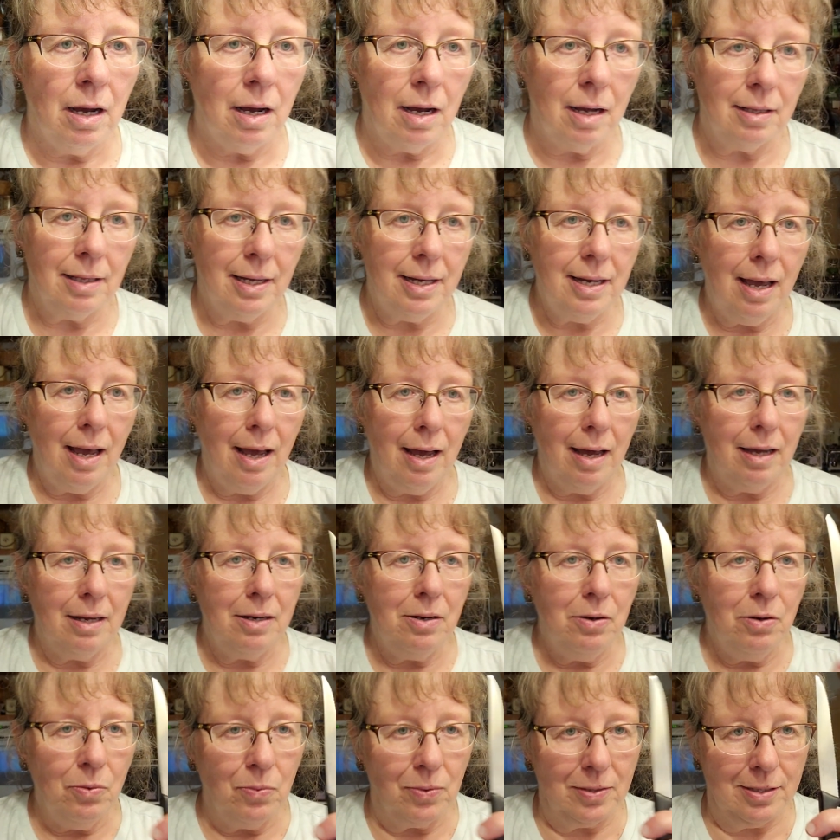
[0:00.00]
All I
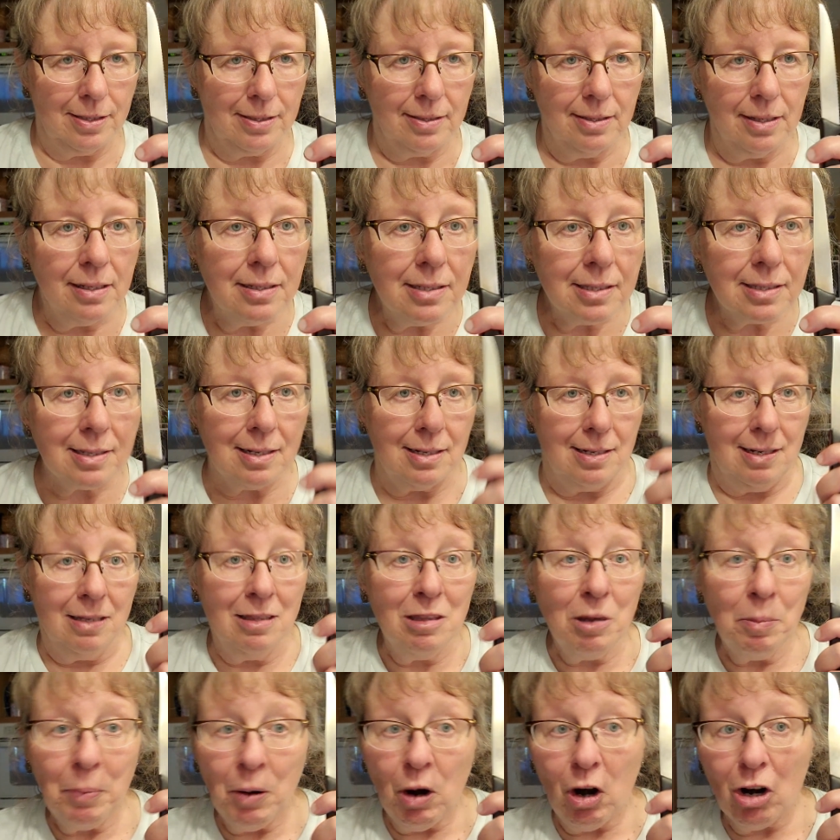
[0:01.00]
had was this
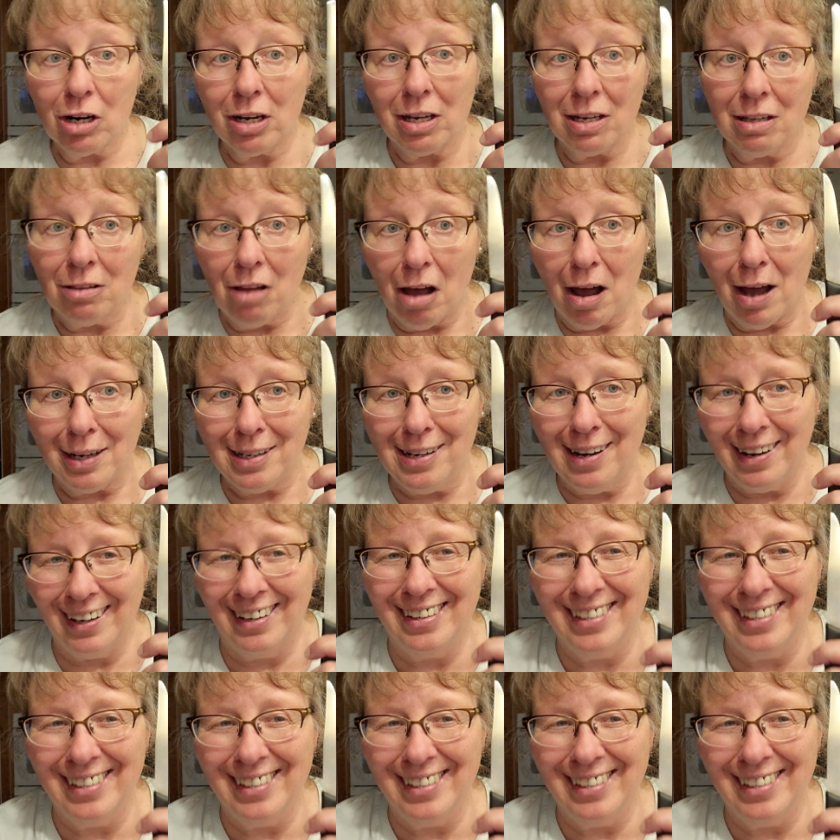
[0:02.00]
in the parking lot.